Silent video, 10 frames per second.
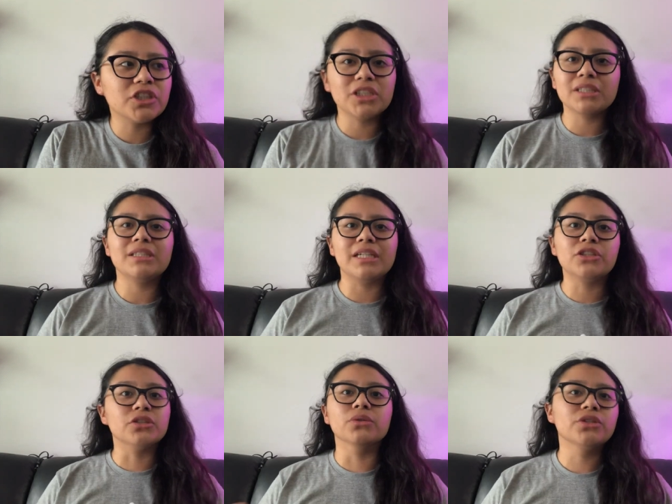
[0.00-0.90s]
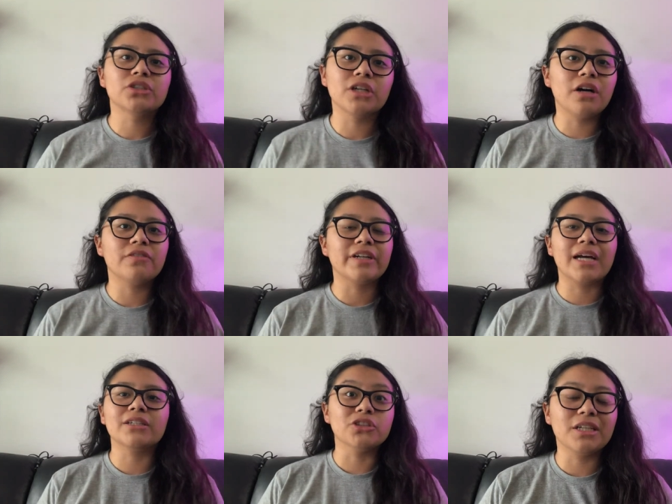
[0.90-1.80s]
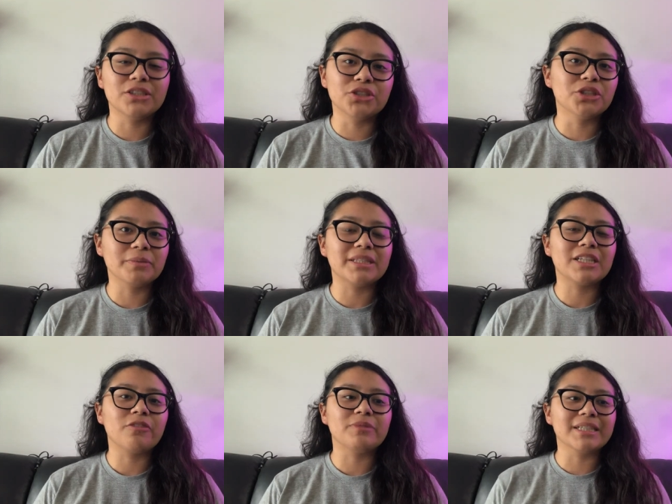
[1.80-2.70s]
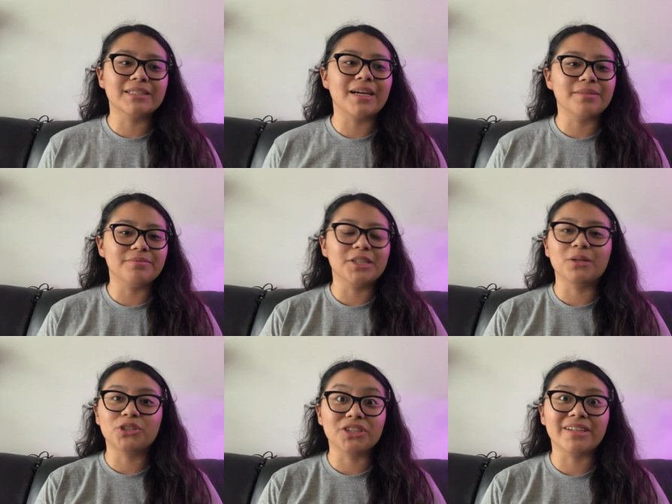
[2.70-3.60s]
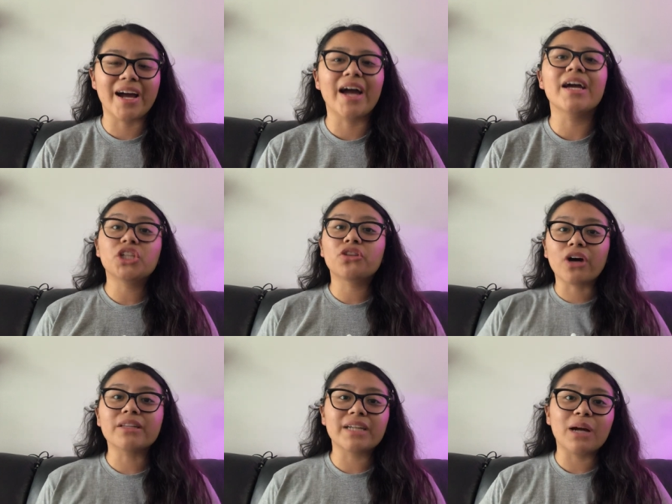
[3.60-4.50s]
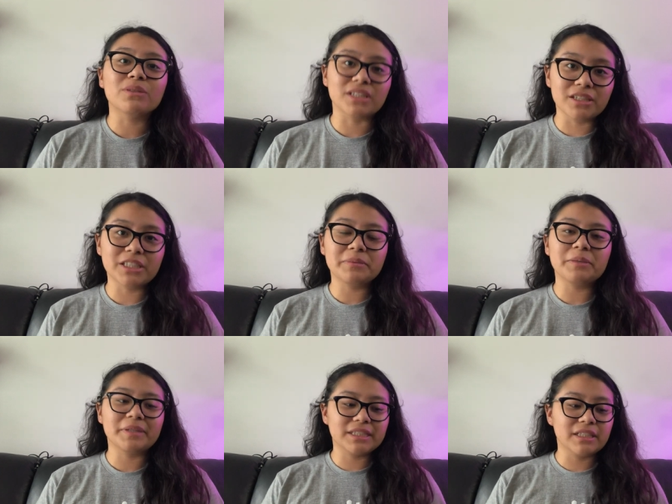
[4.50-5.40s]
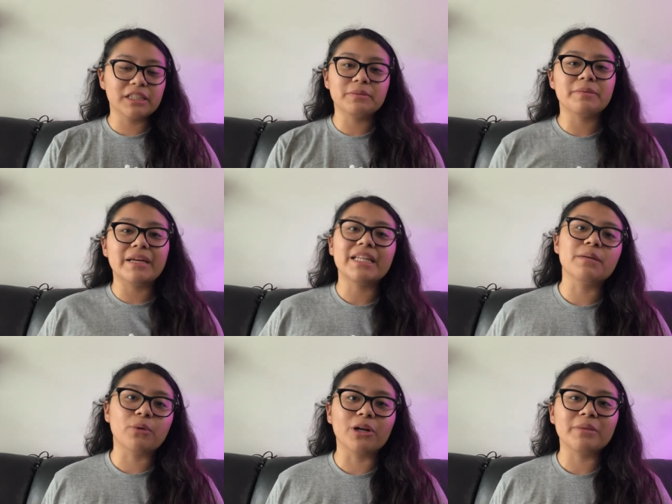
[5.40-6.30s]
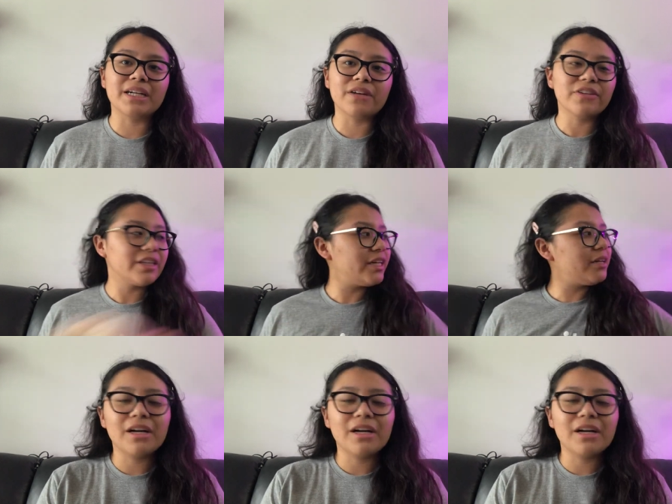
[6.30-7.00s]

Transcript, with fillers: She didn't introduce herself and I didn't introduce myself because I, you know, she just said hi. She thought that I was Elizabeth because Elizabeth made the appointment and everything.